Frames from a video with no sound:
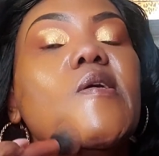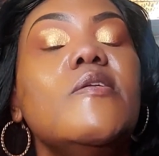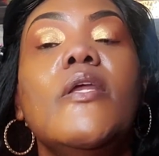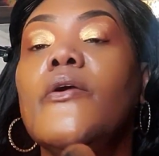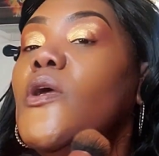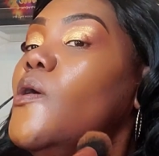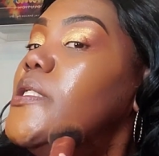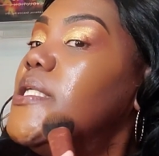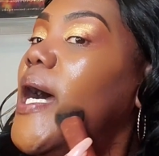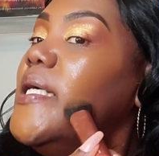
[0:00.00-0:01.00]
Now
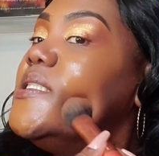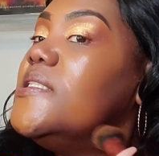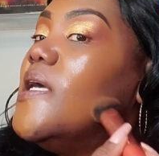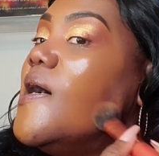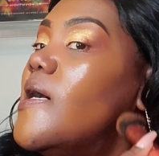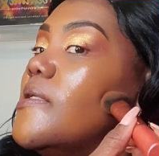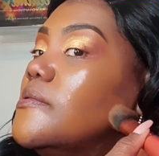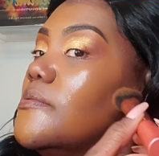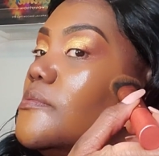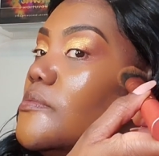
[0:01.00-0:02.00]
notice I did not,
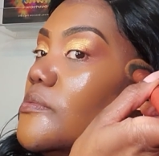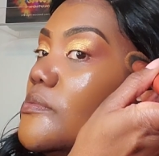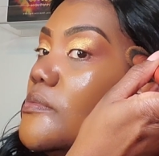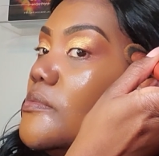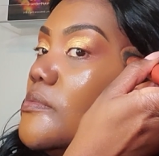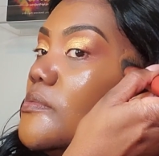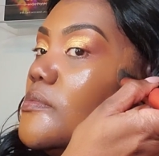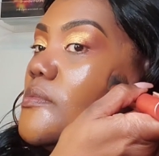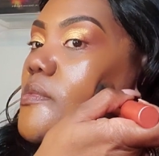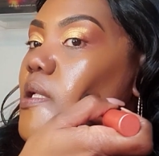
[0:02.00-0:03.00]

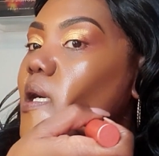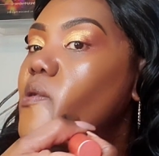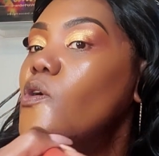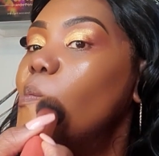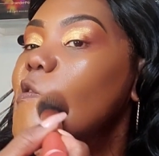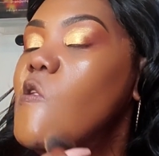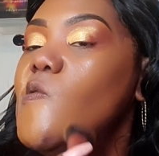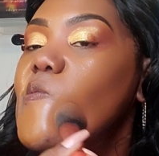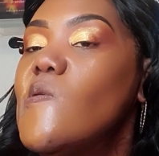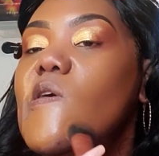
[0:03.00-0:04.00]
like I normally
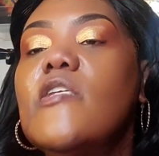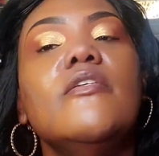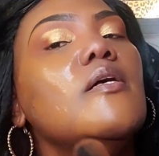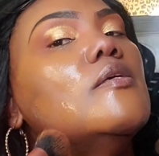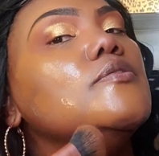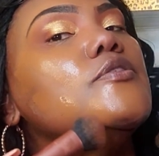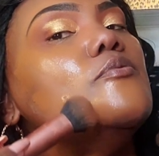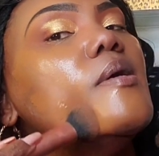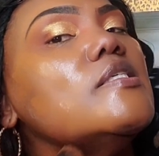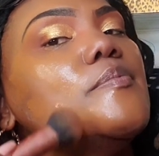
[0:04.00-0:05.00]
do, I did not do
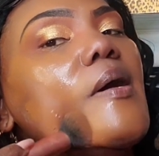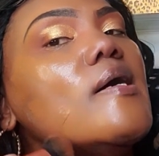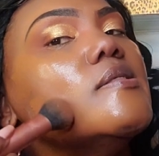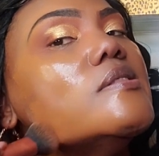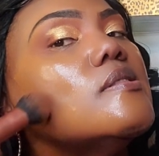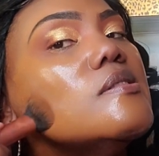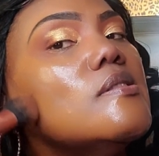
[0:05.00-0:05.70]
my spots,